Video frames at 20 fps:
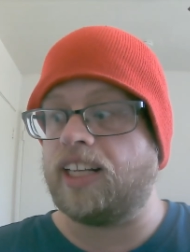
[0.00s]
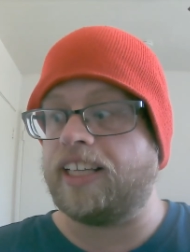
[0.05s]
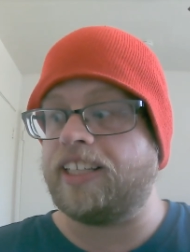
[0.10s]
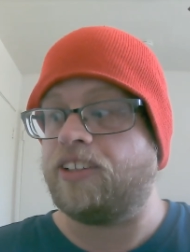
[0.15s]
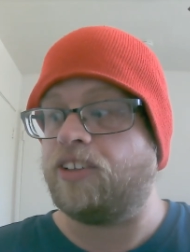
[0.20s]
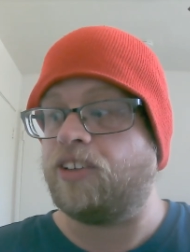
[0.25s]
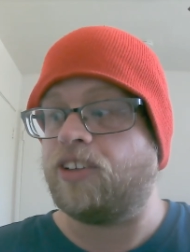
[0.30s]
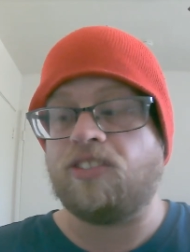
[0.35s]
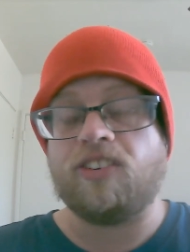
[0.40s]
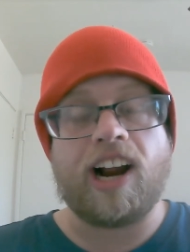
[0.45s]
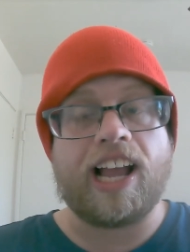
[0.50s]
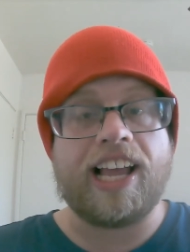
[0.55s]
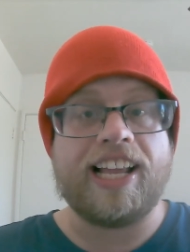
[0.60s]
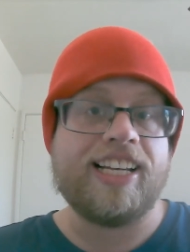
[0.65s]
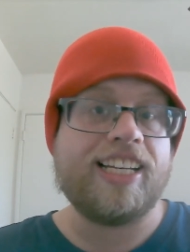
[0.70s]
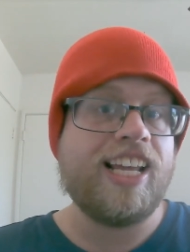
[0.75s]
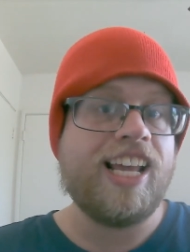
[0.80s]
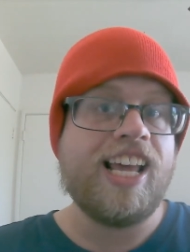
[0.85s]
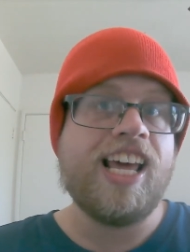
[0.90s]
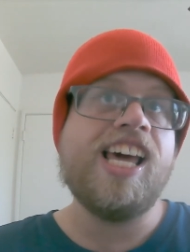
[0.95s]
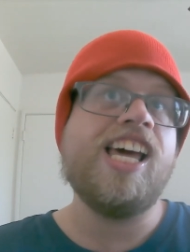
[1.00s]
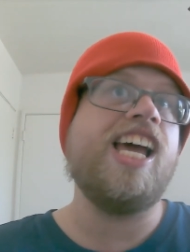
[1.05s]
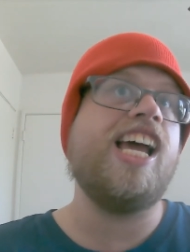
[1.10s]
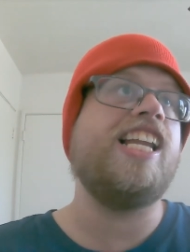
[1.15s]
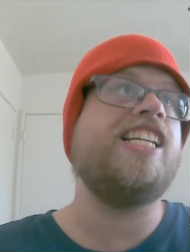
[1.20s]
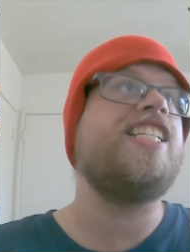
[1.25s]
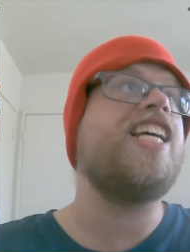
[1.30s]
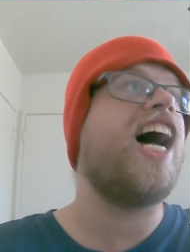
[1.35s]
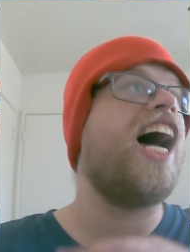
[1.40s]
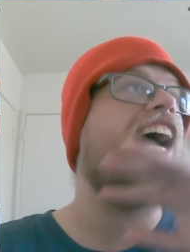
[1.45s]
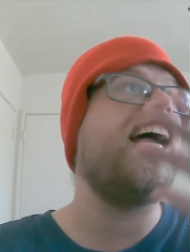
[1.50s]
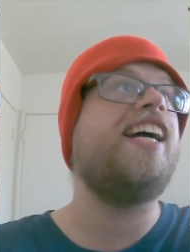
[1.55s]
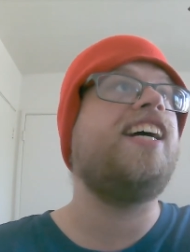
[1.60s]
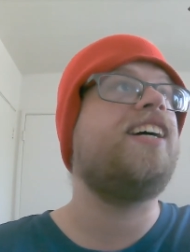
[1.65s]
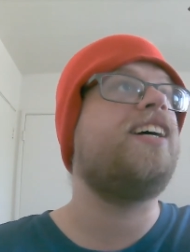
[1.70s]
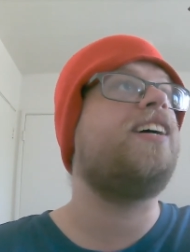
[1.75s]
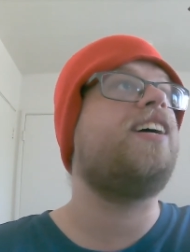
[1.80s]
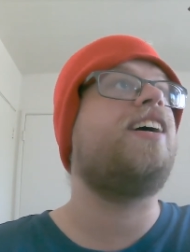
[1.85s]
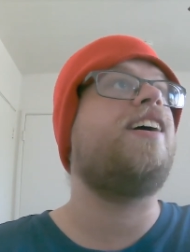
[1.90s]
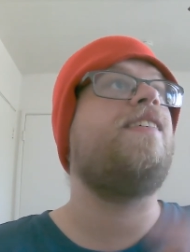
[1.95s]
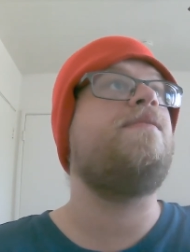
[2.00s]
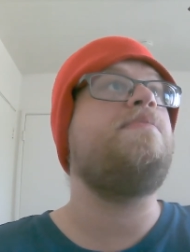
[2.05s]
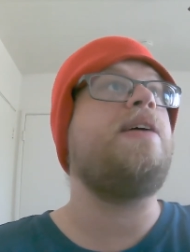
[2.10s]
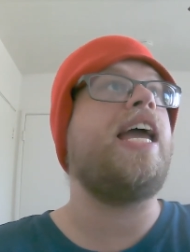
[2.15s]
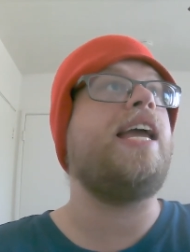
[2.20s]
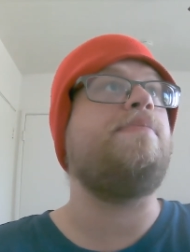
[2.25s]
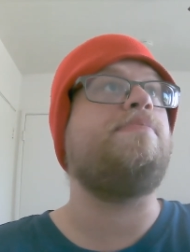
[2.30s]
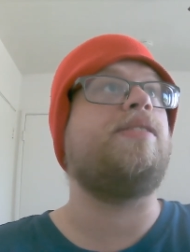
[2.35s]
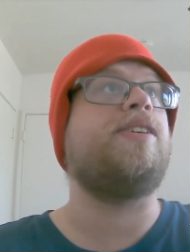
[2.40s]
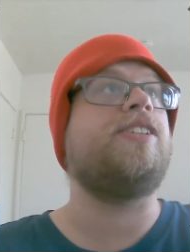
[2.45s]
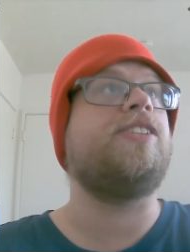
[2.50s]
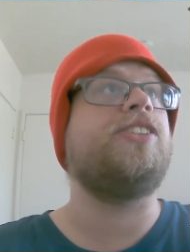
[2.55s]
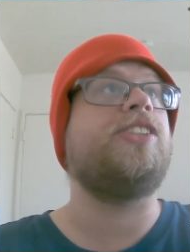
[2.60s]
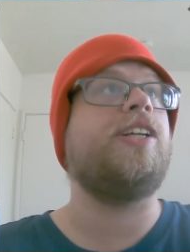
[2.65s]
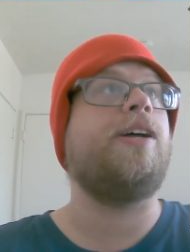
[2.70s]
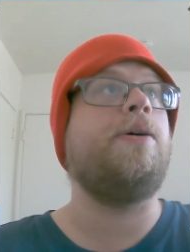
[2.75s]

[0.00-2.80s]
Like you could write entire papers